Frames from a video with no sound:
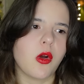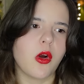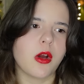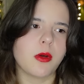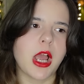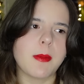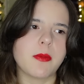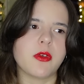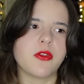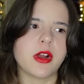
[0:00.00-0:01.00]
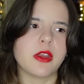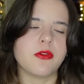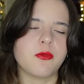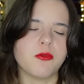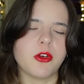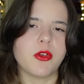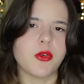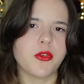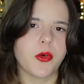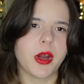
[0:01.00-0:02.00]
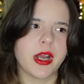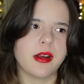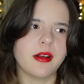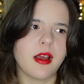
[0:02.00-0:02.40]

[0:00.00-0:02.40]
or come up with a funny review for it.